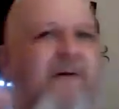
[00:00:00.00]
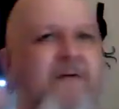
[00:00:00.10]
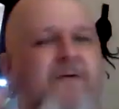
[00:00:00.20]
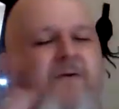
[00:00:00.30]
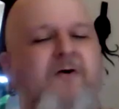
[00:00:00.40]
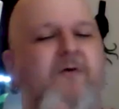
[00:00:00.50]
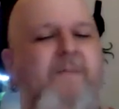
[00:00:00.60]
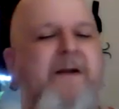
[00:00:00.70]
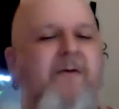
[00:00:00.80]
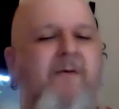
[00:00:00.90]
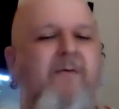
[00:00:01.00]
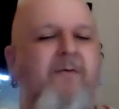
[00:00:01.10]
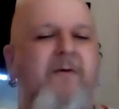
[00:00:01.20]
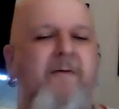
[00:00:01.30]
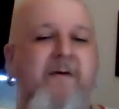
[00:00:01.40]
a little bit
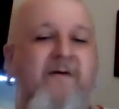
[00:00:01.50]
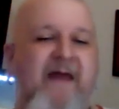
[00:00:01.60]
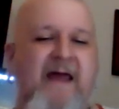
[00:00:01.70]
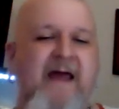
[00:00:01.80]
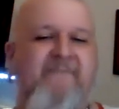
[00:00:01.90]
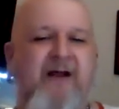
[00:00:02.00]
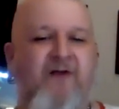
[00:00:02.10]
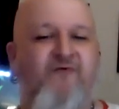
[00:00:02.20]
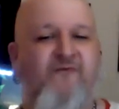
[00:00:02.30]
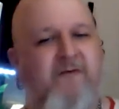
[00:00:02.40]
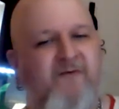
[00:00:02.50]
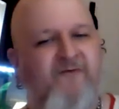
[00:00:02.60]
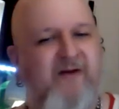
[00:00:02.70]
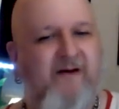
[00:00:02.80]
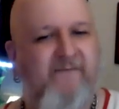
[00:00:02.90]
older because they have like a
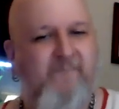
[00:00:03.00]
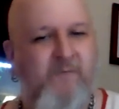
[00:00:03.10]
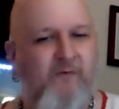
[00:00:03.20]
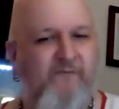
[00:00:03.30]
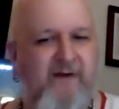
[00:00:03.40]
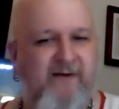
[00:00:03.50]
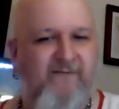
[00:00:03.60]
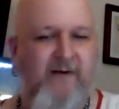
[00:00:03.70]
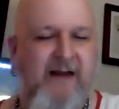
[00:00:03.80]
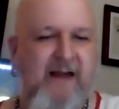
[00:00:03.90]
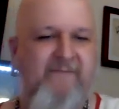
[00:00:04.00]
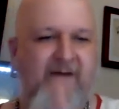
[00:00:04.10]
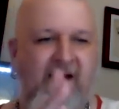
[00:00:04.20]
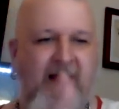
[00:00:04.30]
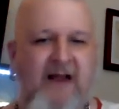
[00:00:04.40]
trilogy of movies. So they have
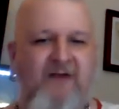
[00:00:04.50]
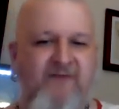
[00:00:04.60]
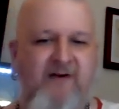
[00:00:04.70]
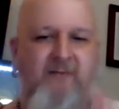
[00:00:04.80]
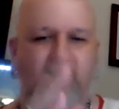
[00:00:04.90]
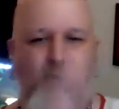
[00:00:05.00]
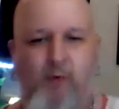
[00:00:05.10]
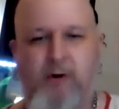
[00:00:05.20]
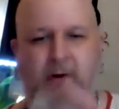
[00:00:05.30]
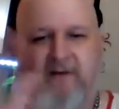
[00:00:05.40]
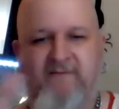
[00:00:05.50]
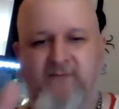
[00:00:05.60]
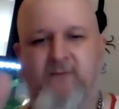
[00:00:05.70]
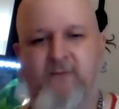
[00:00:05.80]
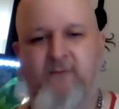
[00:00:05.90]
Hatchet 1,
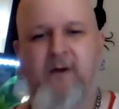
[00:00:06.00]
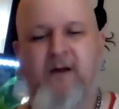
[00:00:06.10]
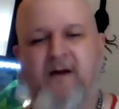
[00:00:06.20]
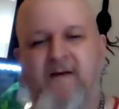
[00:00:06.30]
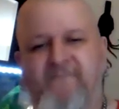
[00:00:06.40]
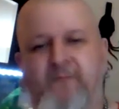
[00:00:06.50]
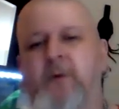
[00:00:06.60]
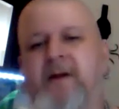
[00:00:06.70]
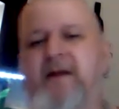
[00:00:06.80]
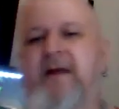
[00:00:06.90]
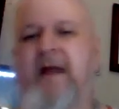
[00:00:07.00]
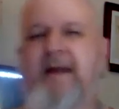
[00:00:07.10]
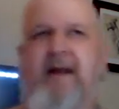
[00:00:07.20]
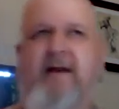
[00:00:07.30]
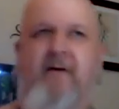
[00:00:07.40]
2, 3,
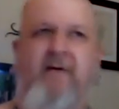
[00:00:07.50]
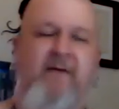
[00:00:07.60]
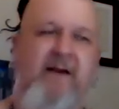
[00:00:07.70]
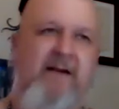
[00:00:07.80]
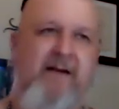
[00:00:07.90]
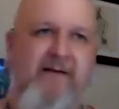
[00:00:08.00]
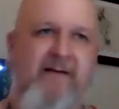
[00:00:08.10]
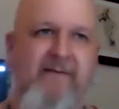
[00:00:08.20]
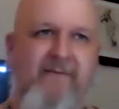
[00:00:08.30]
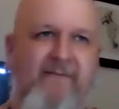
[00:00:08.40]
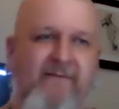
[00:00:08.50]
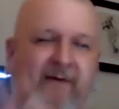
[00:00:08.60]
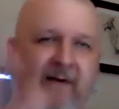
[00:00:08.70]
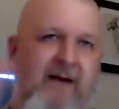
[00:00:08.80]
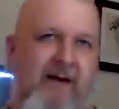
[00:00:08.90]
and then there is
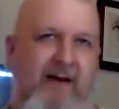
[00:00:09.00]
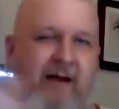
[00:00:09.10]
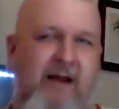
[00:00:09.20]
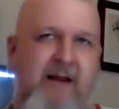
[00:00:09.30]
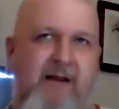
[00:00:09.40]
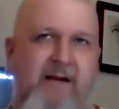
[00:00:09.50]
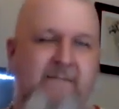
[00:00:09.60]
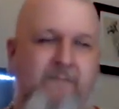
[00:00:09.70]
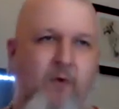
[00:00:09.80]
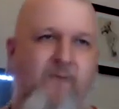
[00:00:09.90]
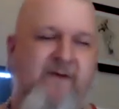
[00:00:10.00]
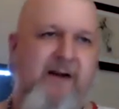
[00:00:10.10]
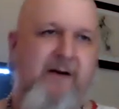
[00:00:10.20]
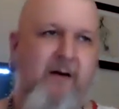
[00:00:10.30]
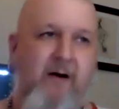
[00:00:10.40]
a
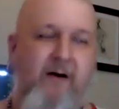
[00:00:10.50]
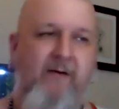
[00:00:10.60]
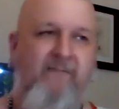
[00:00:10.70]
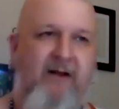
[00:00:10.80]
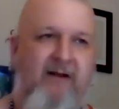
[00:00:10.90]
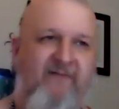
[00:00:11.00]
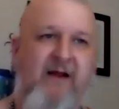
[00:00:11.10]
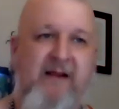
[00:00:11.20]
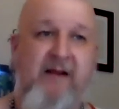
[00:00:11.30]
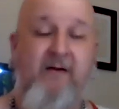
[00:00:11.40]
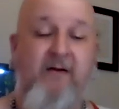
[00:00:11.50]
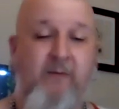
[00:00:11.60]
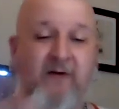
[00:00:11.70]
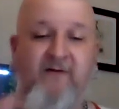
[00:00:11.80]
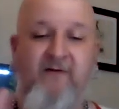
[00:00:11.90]
movie of said killer,
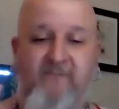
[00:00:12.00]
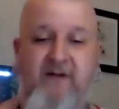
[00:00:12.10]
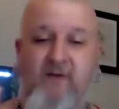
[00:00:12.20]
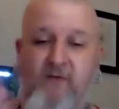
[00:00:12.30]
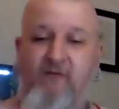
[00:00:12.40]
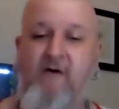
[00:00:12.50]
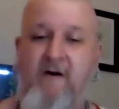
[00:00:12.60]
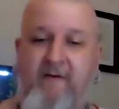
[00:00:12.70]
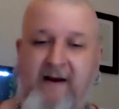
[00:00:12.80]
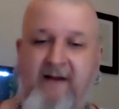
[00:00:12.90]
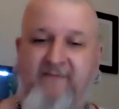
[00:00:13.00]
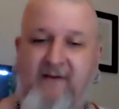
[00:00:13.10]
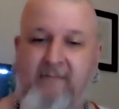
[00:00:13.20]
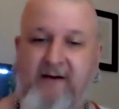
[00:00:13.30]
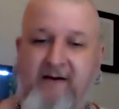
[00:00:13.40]
which is Victor Crowley. That's the
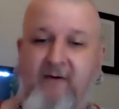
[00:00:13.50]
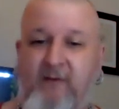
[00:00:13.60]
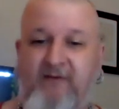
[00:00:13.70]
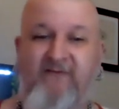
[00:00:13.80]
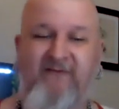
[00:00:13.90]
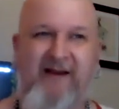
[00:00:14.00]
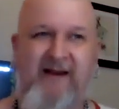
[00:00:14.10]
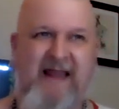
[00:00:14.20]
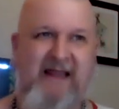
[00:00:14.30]
name of the killer, which is like